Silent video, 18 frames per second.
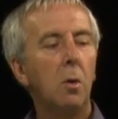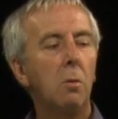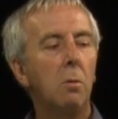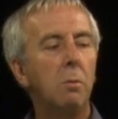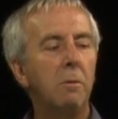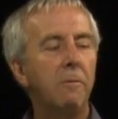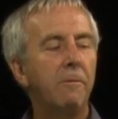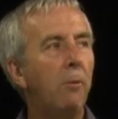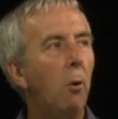
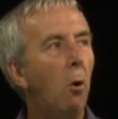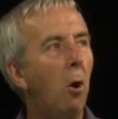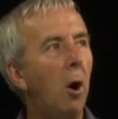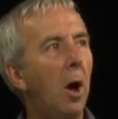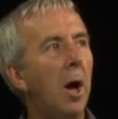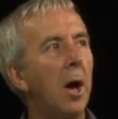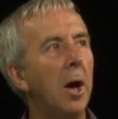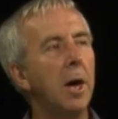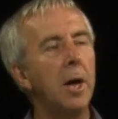will be
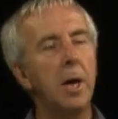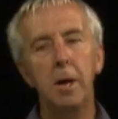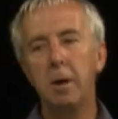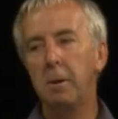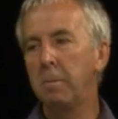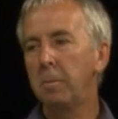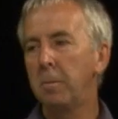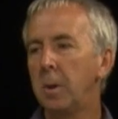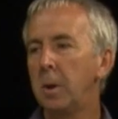4A.
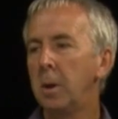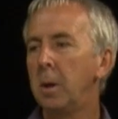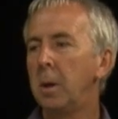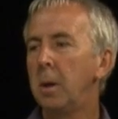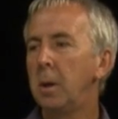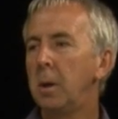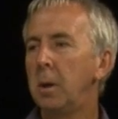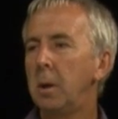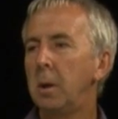
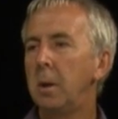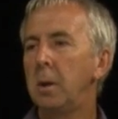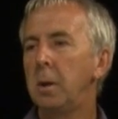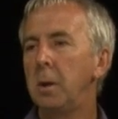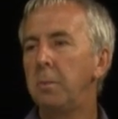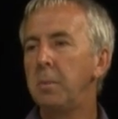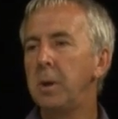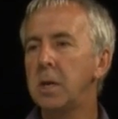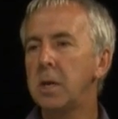
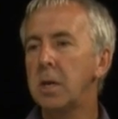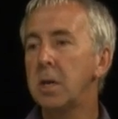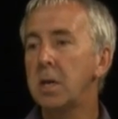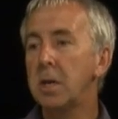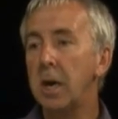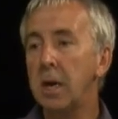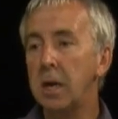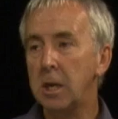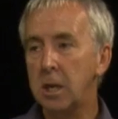The betas
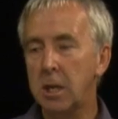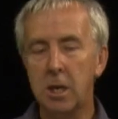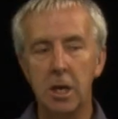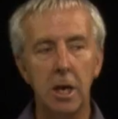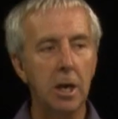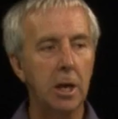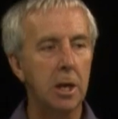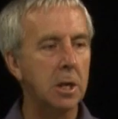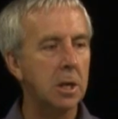take
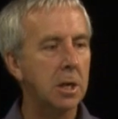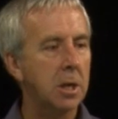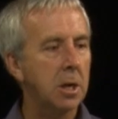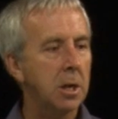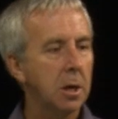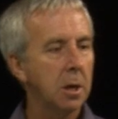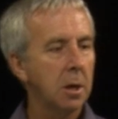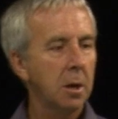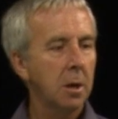six.